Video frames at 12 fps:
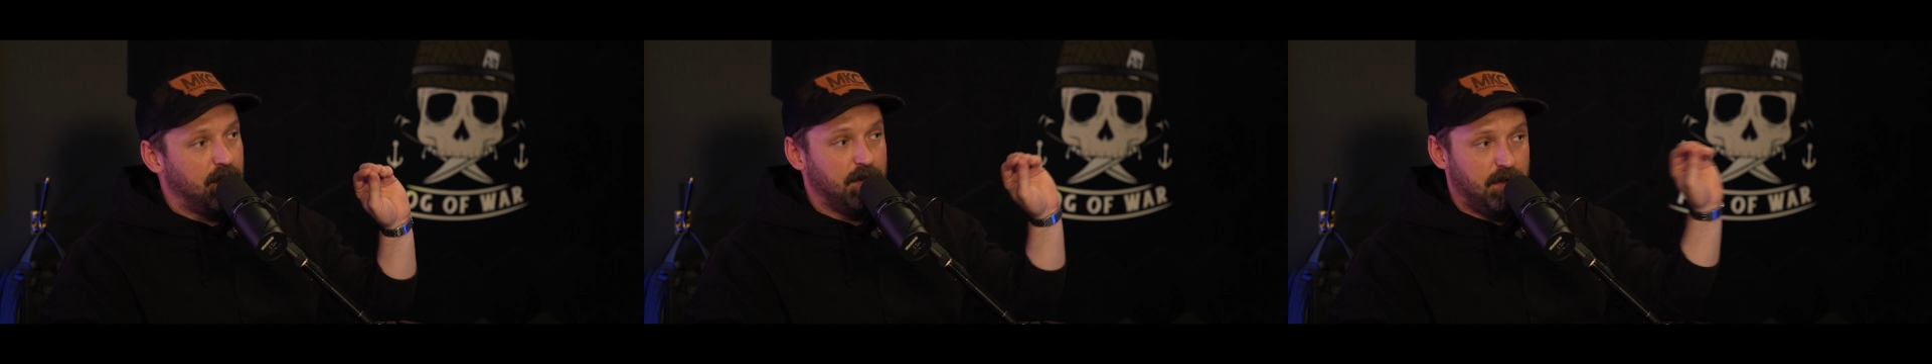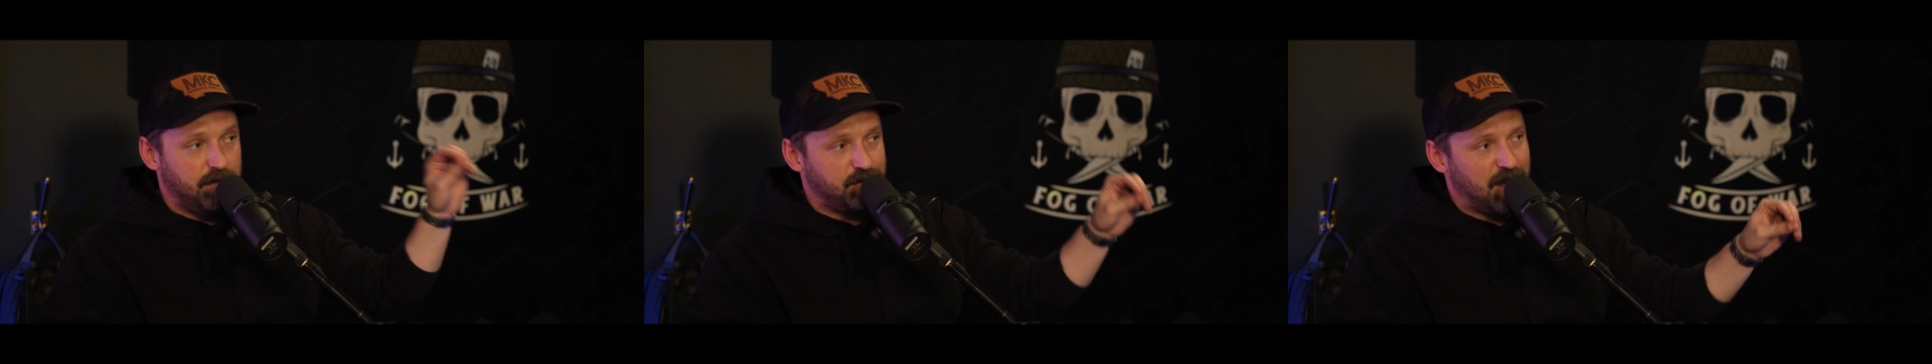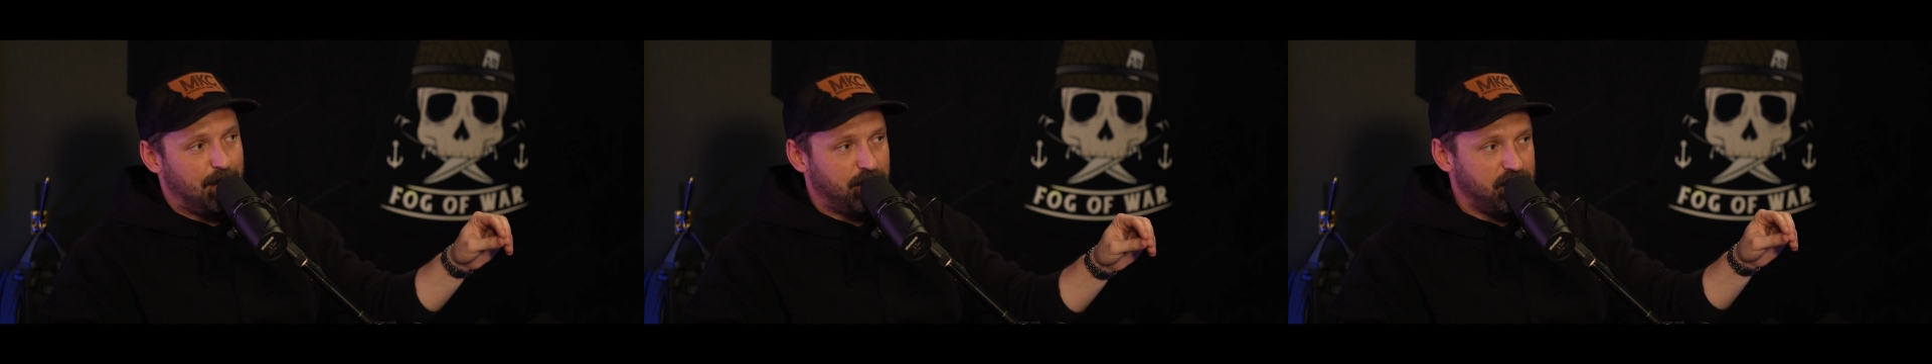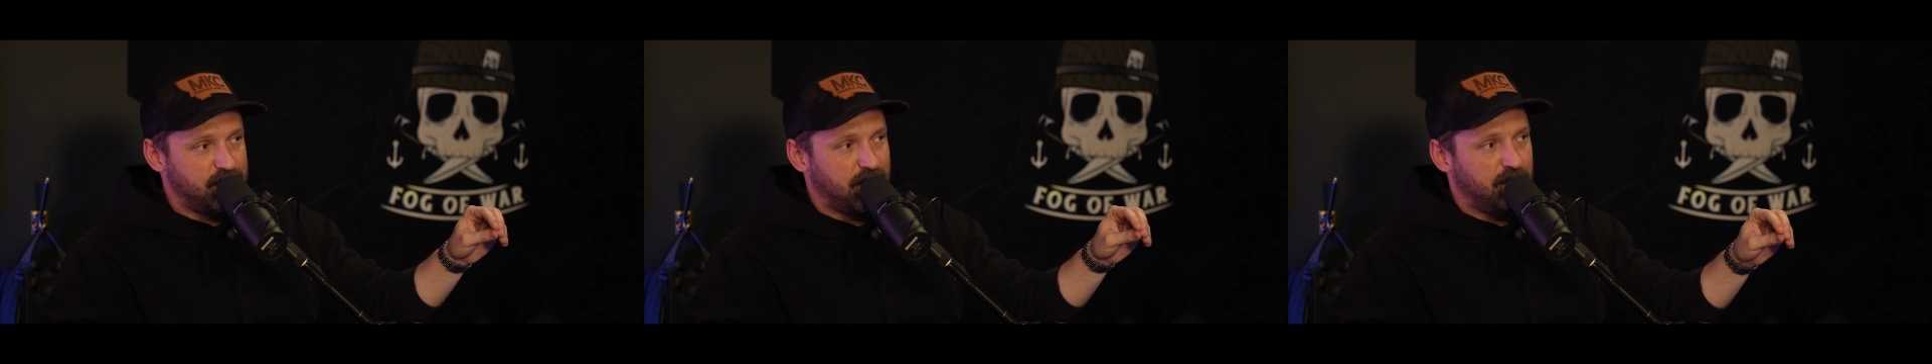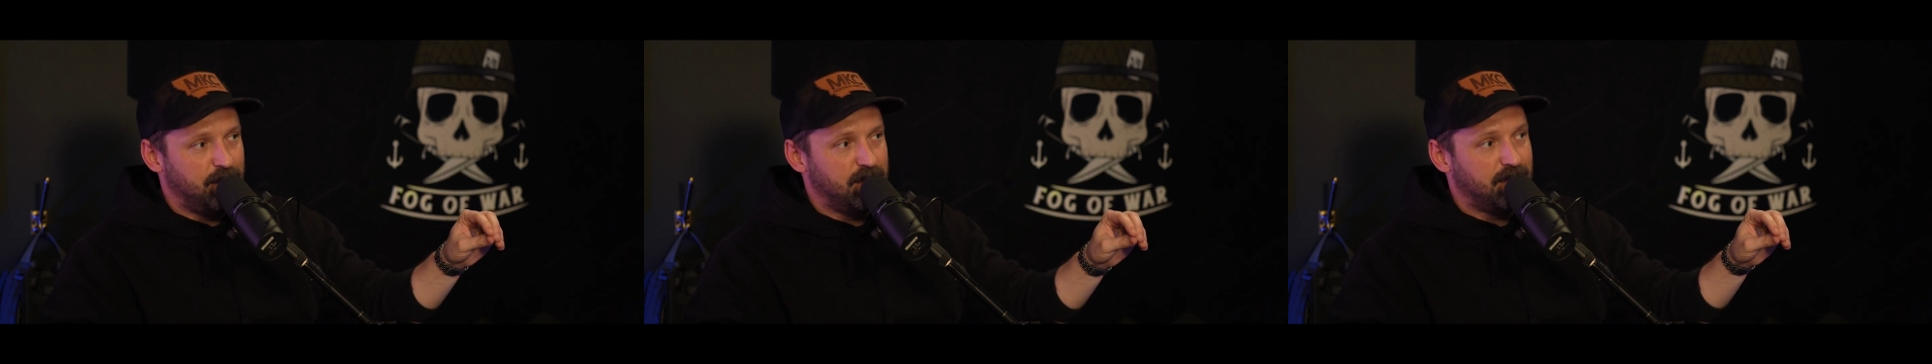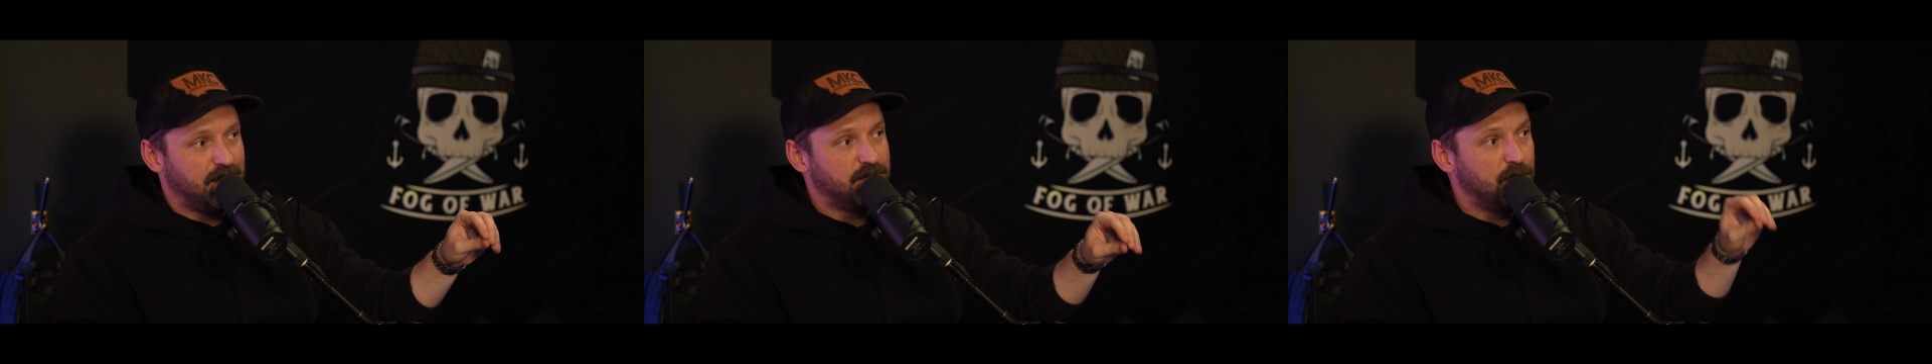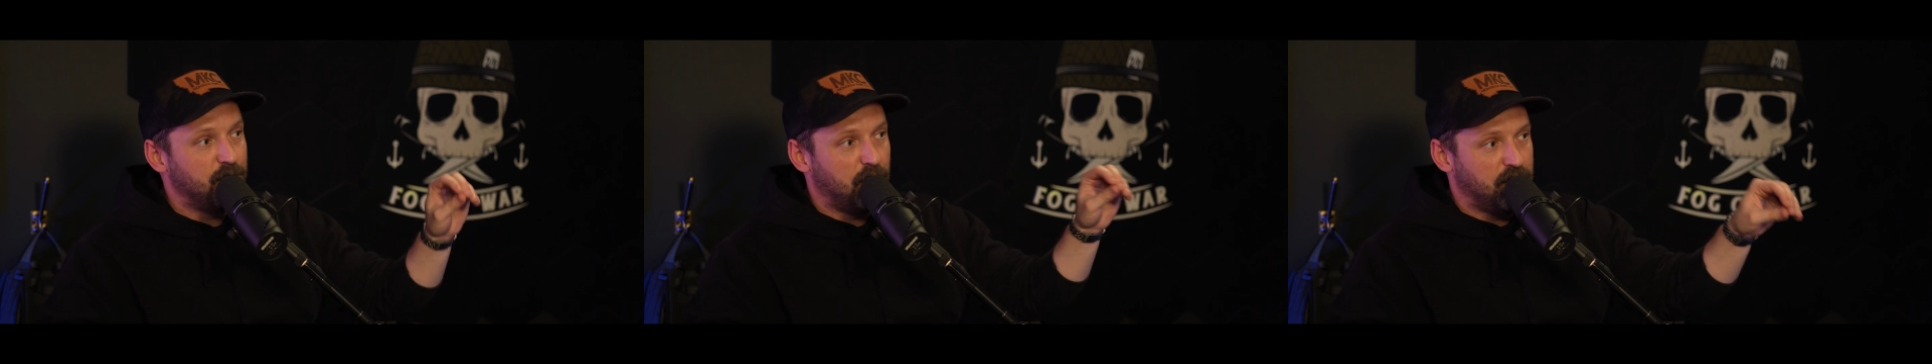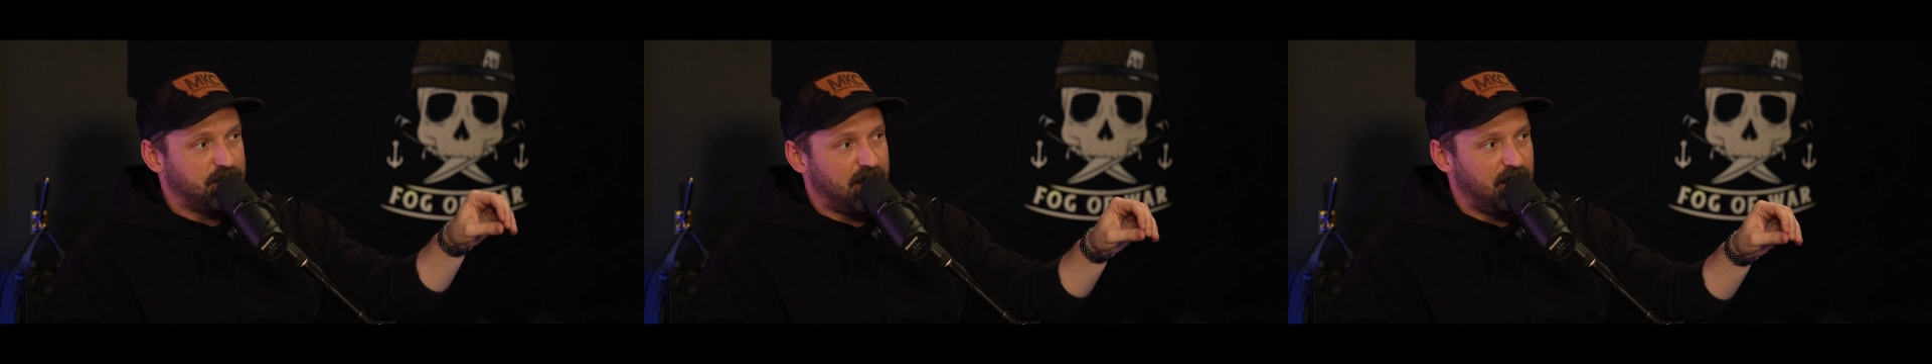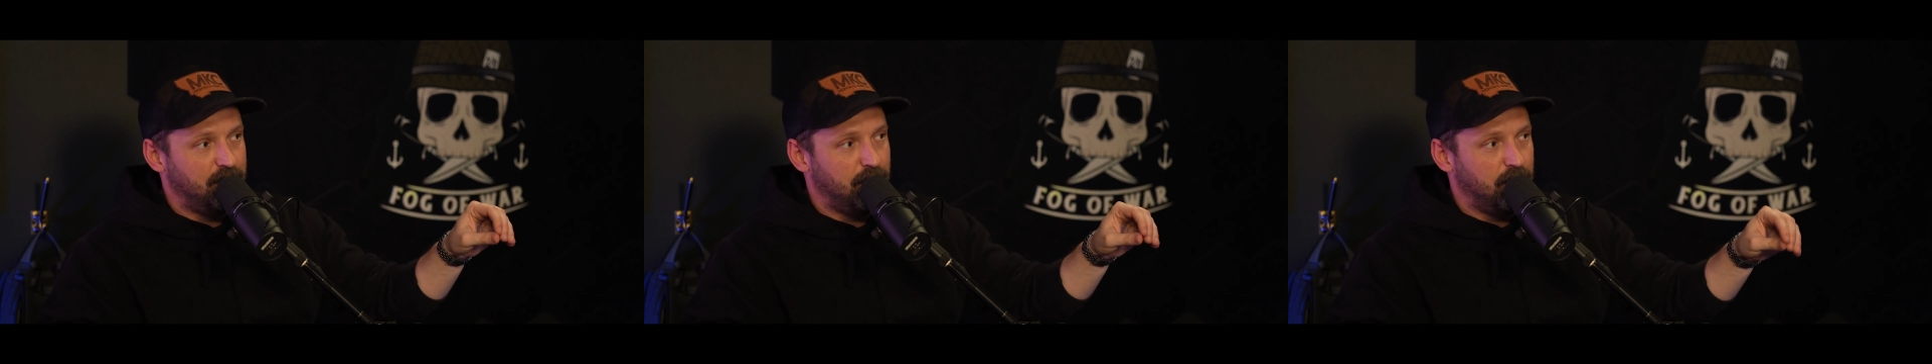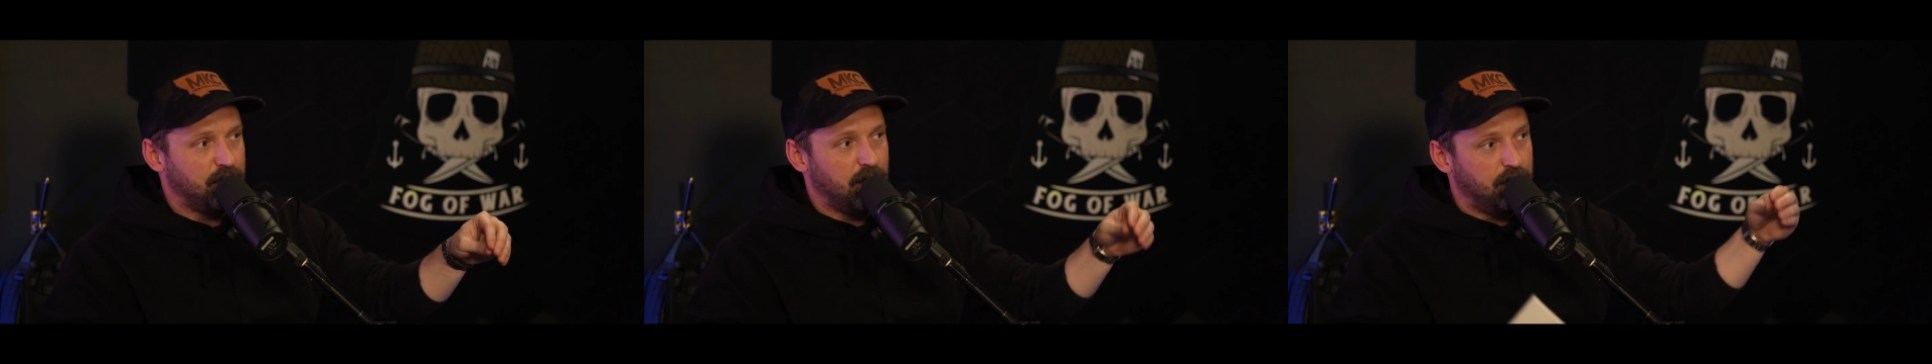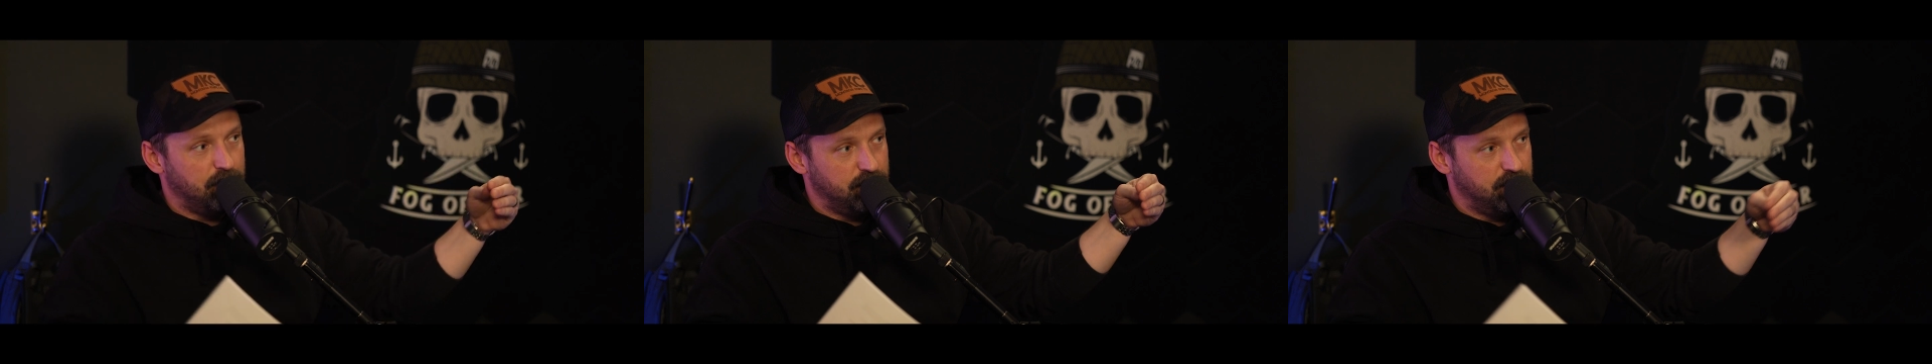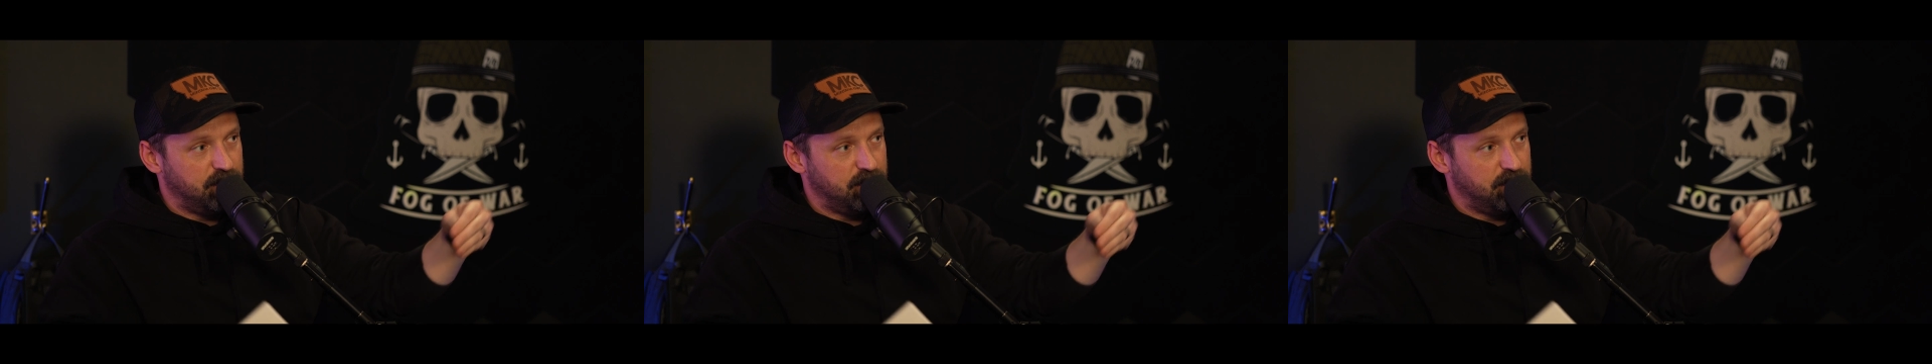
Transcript: another Japanese element that's over on Tanambogo.